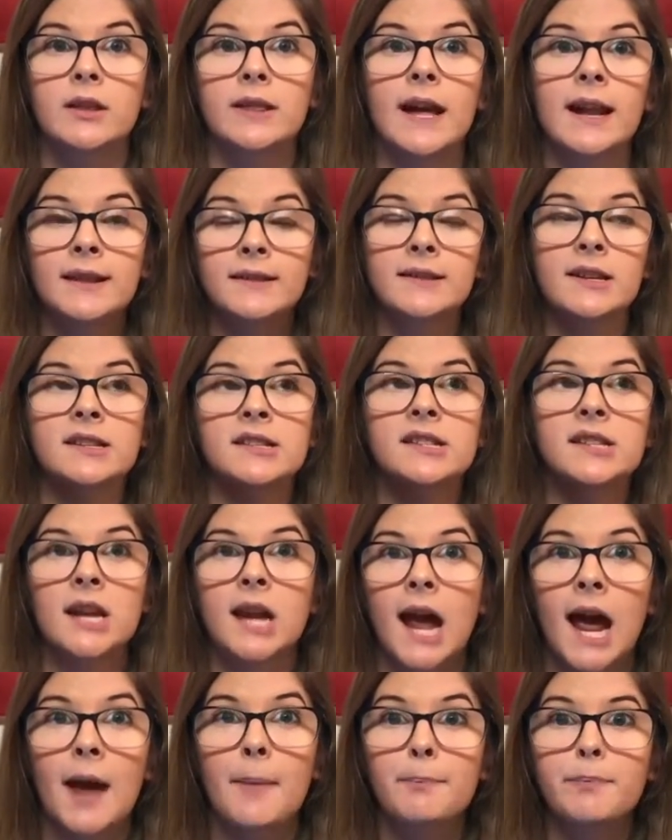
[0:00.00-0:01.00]
That doesn't
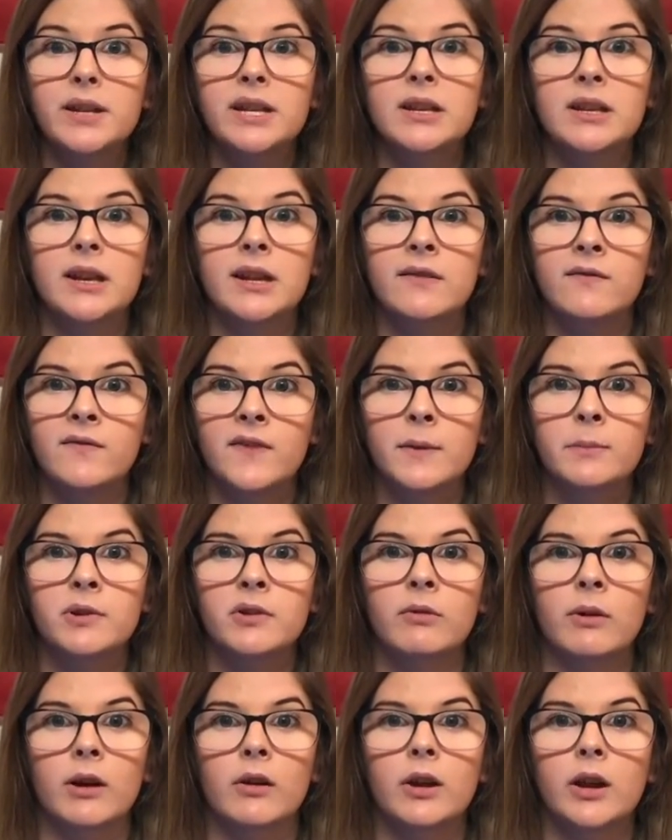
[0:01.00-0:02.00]
happen in
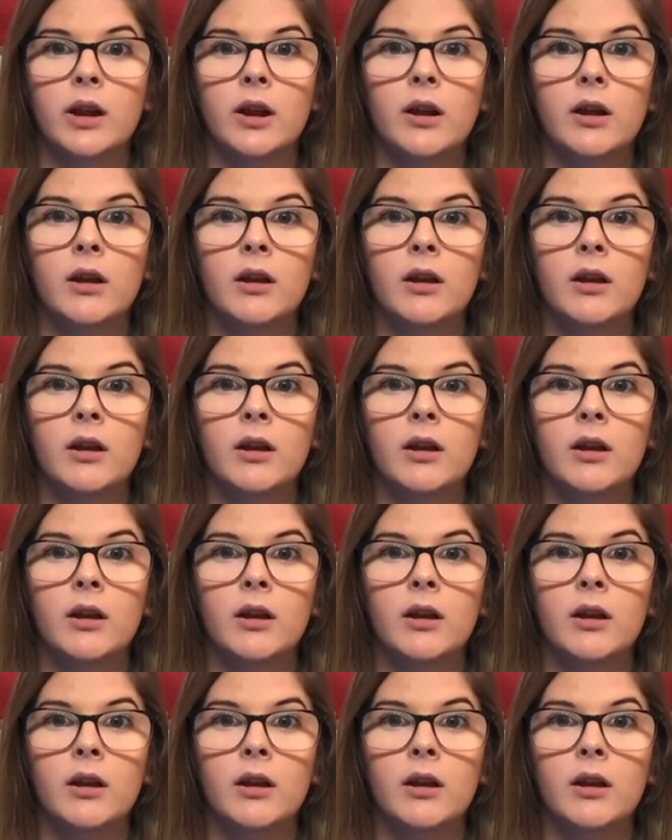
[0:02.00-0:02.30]
February.